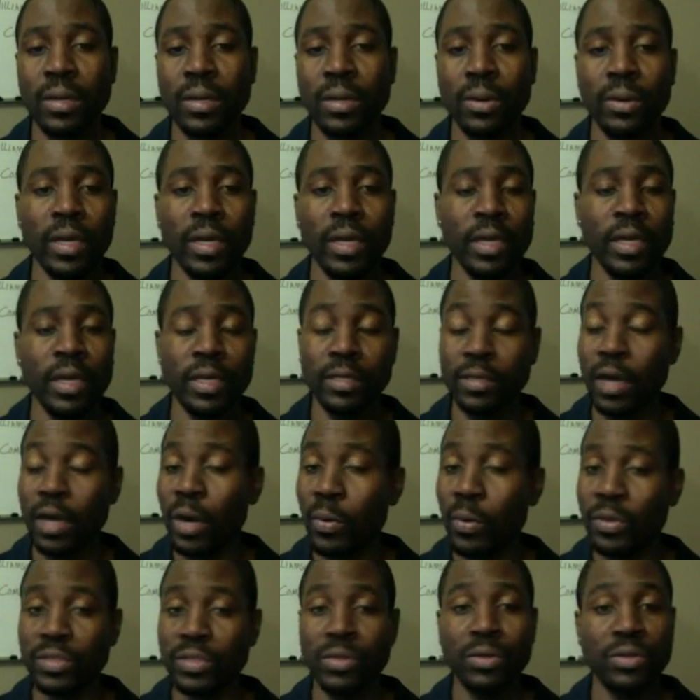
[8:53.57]
Okay, it's
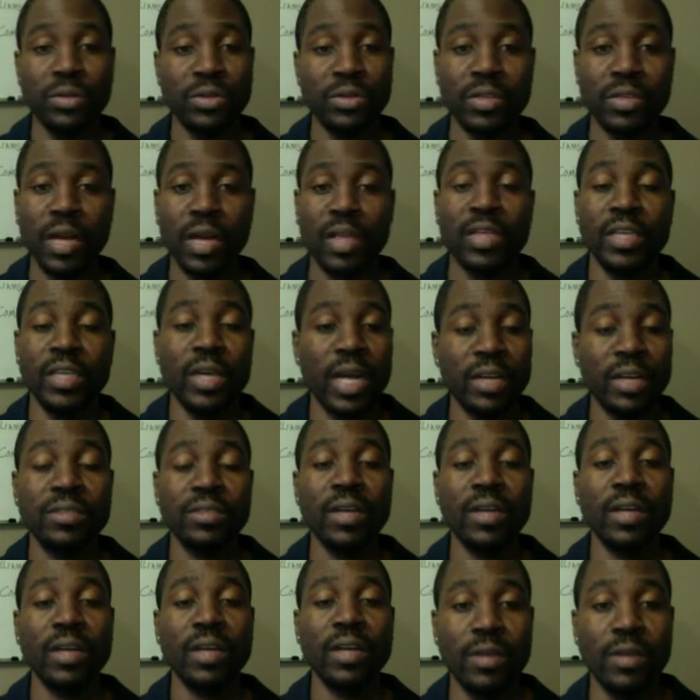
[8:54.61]
always good to start. You got to
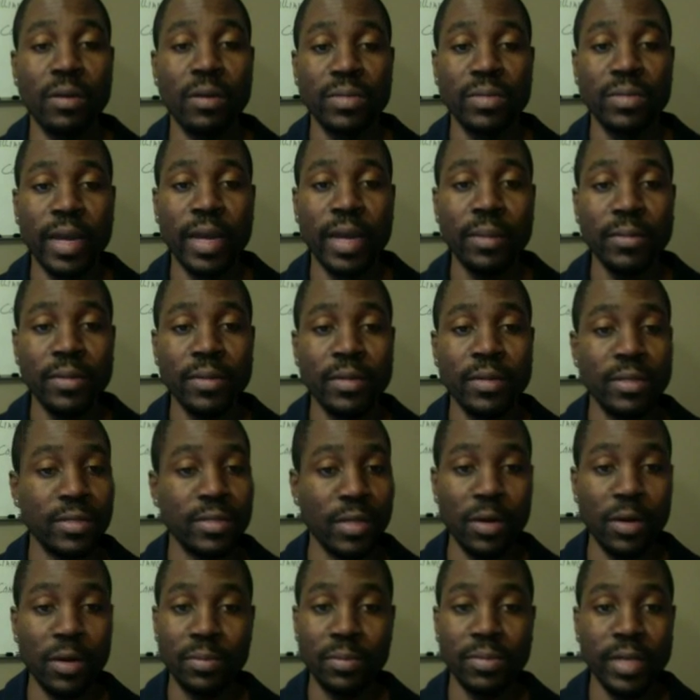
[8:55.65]
start sometime,
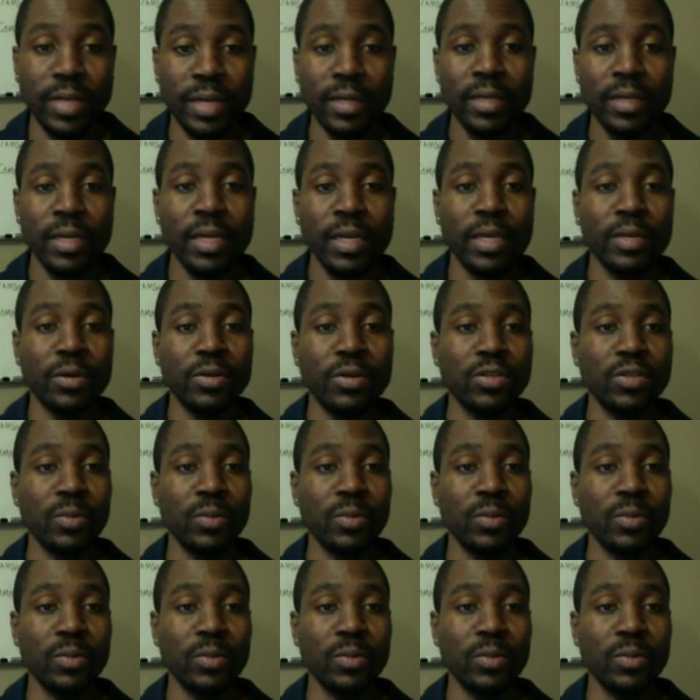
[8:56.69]
someday, you know.